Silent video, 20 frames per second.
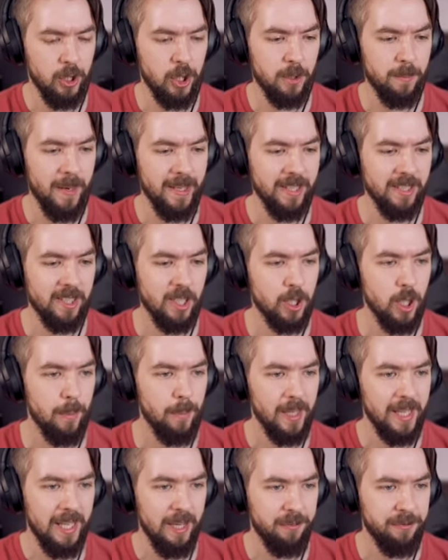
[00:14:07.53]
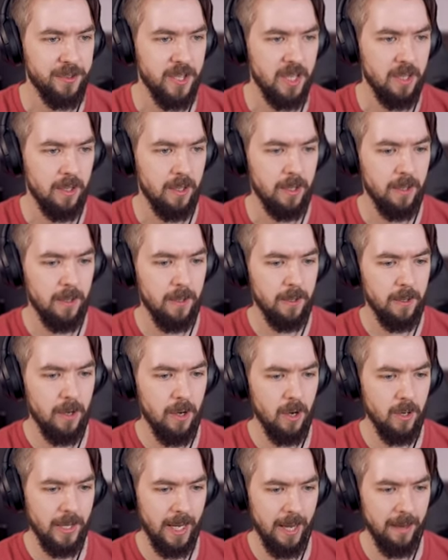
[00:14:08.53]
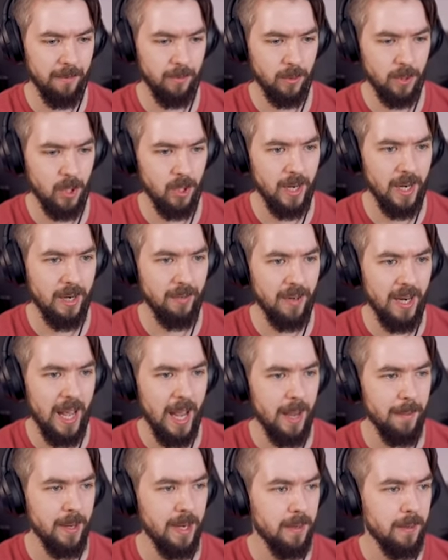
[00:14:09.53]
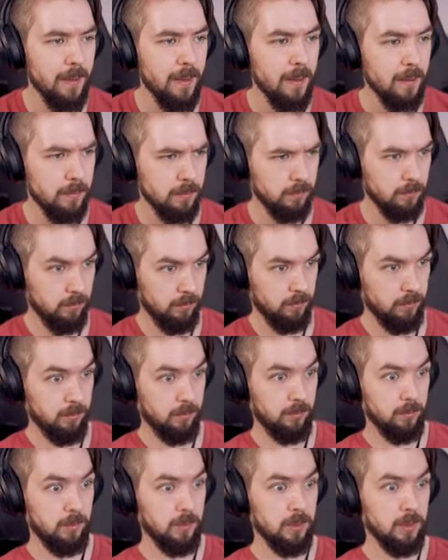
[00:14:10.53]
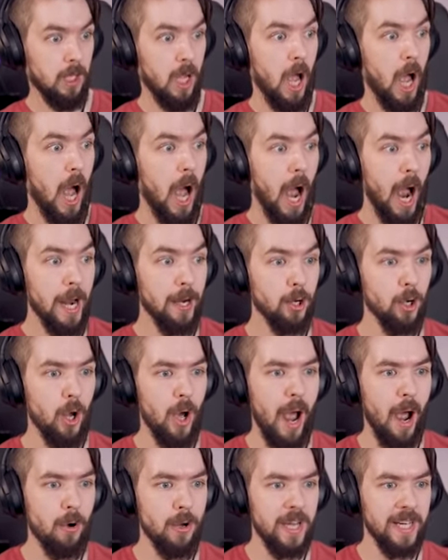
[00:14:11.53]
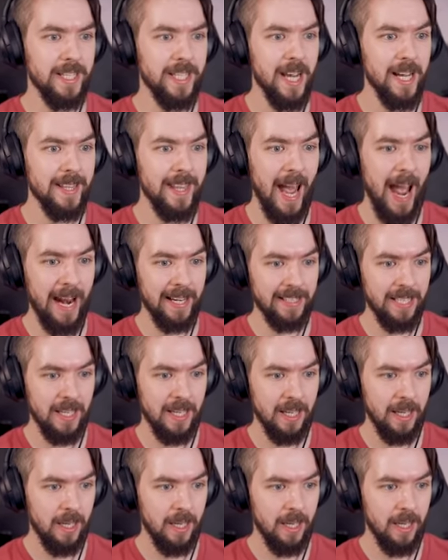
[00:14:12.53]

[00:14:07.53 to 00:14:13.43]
Just make this a double gift. Okay, you're not even aiming. I don't know how you did that.